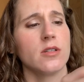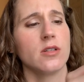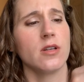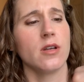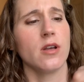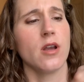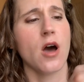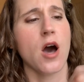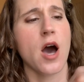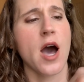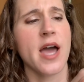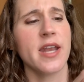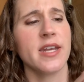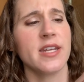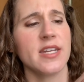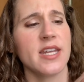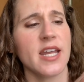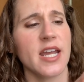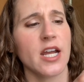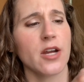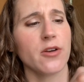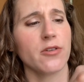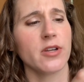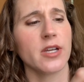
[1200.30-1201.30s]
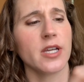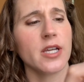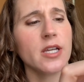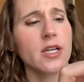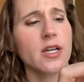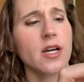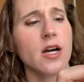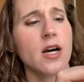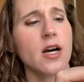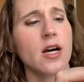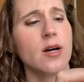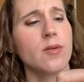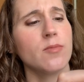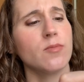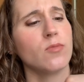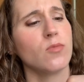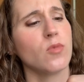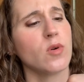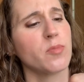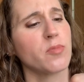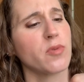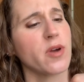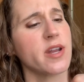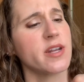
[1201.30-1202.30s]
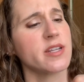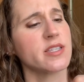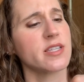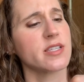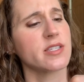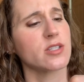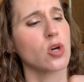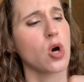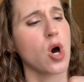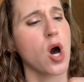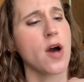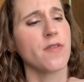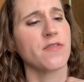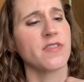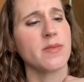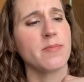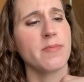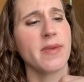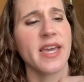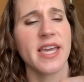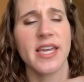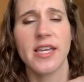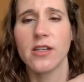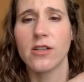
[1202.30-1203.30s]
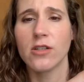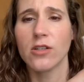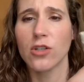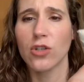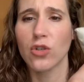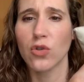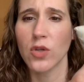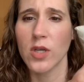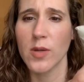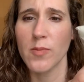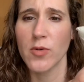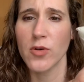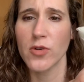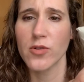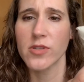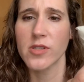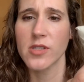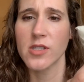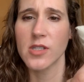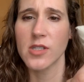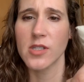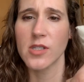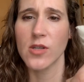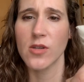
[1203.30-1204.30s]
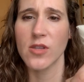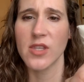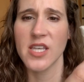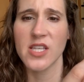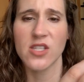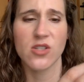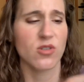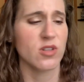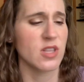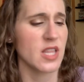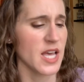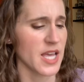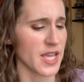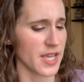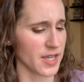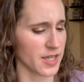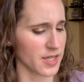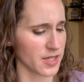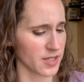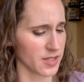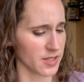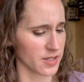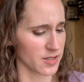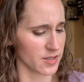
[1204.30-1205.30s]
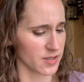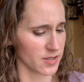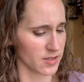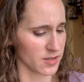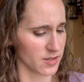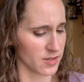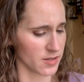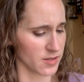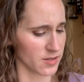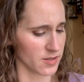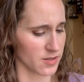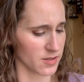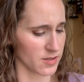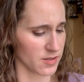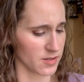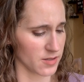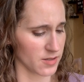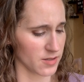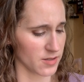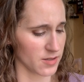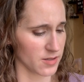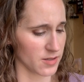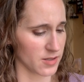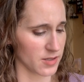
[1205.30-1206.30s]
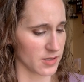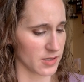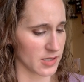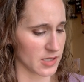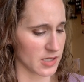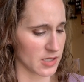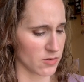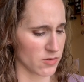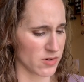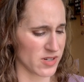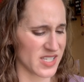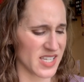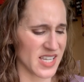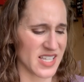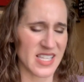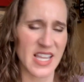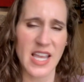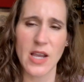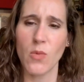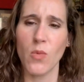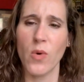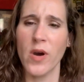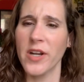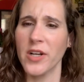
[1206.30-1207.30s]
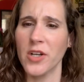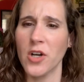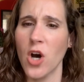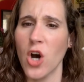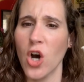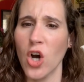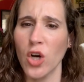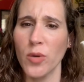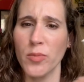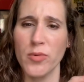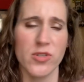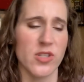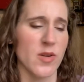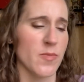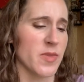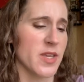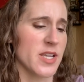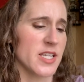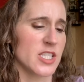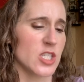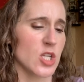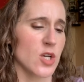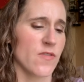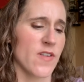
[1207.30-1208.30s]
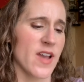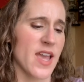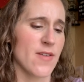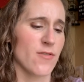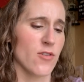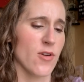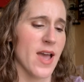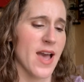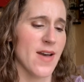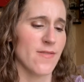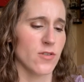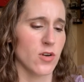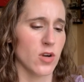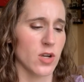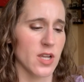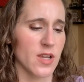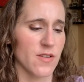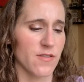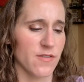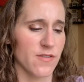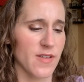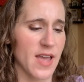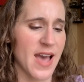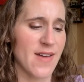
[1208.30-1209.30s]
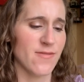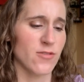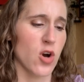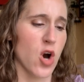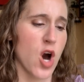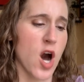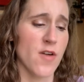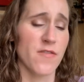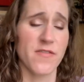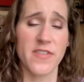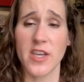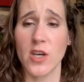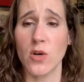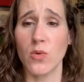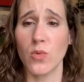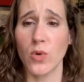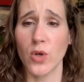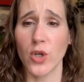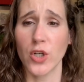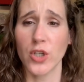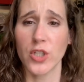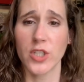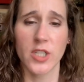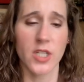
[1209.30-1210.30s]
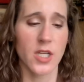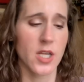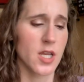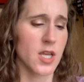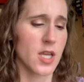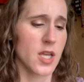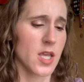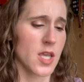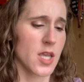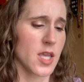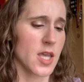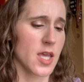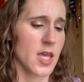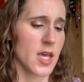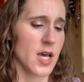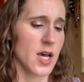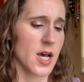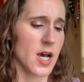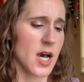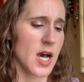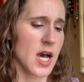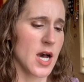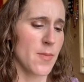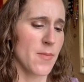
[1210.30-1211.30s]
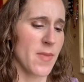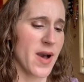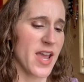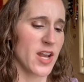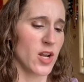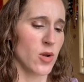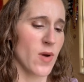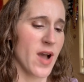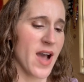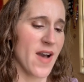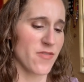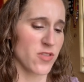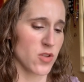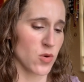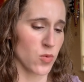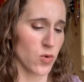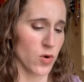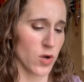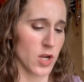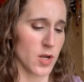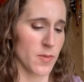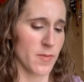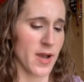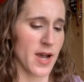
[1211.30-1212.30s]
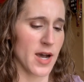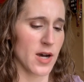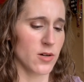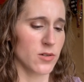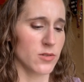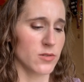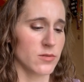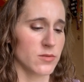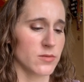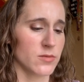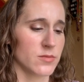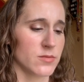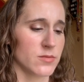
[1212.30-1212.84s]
non-dairy, um, what brand is this? Coffee Mate creamers. So these are like, I want to say it's like one carb or something. So if I ever have to have coffee at work, um, I don't have to worry about,